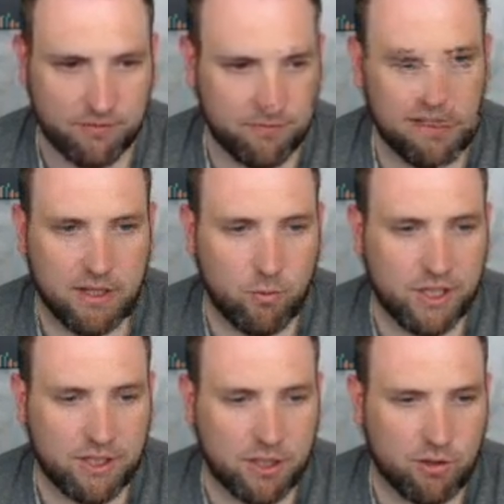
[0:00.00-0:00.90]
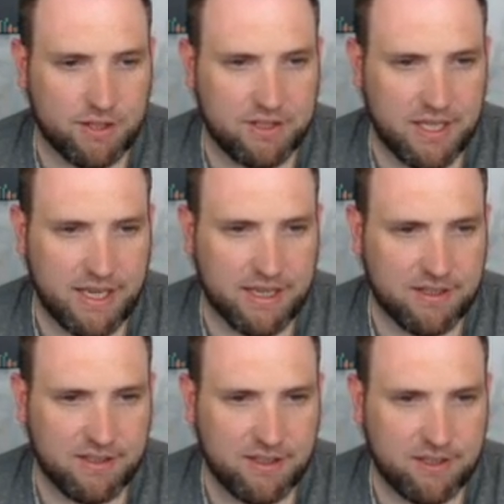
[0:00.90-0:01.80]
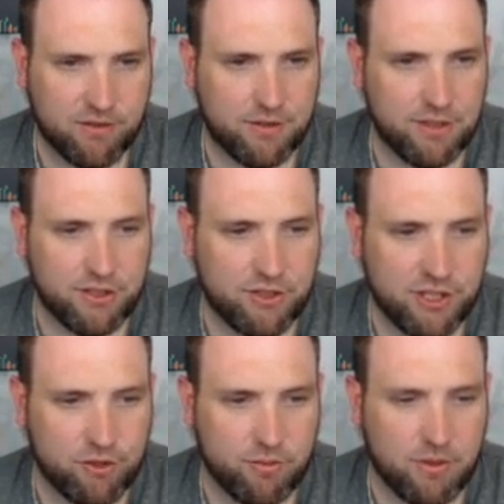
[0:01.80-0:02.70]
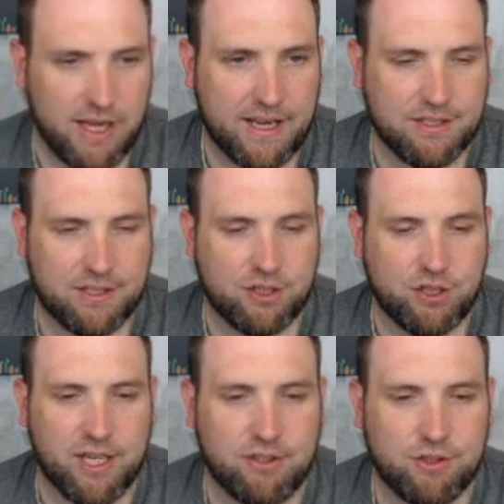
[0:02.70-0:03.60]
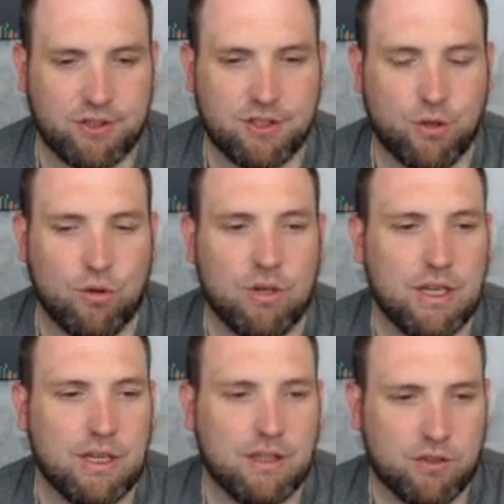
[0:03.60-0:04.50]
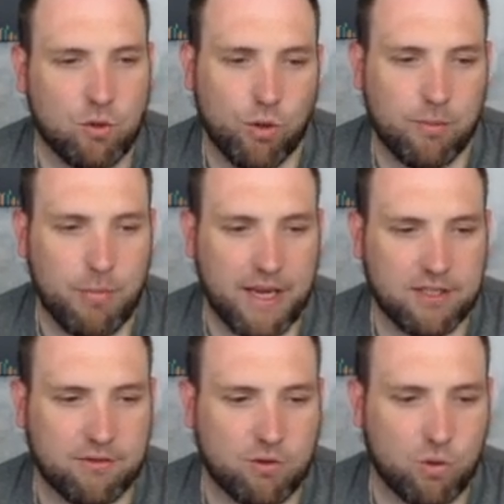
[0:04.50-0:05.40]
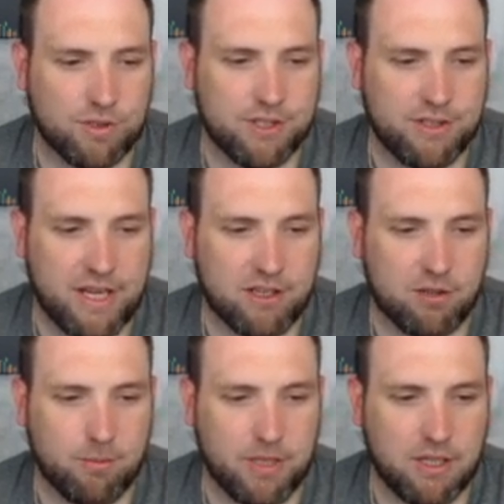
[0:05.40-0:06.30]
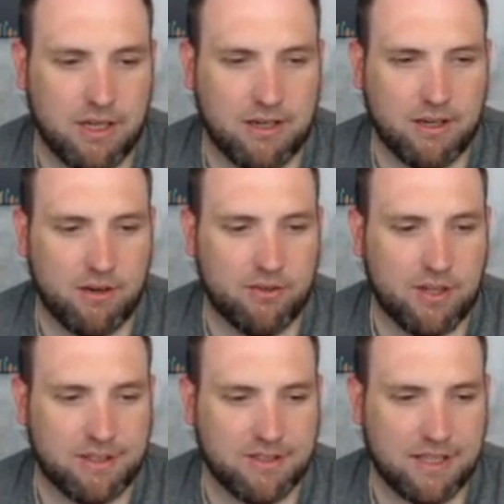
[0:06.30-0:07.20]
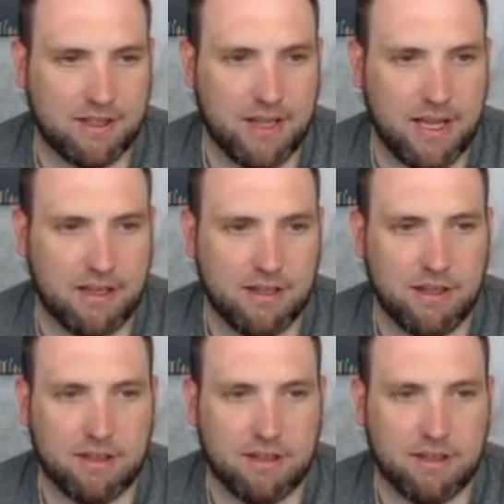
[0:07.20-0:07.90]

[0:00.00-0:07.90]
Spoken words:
And then we can go to DEX, and these are the decentralized exchanges. So Coinbase, of course, is not going to be on here, things like that.